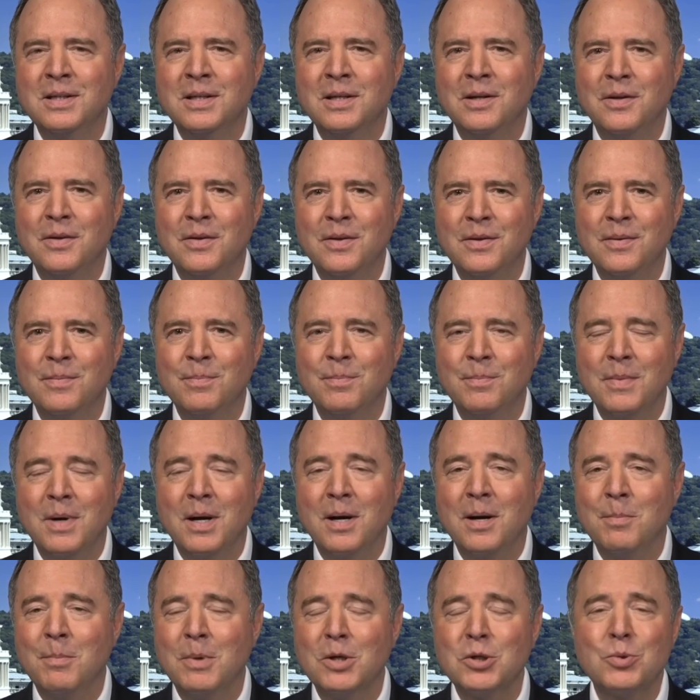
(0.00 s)

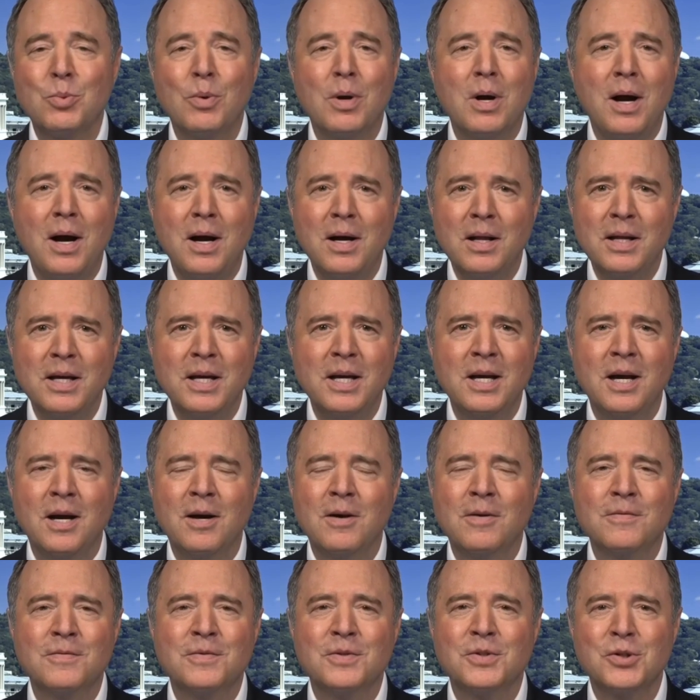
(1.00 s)
much more highly
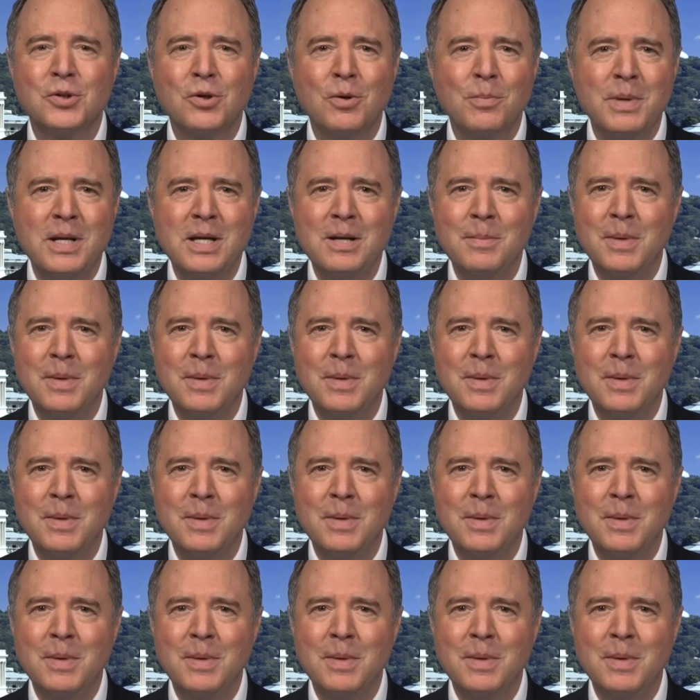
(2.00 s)
of so many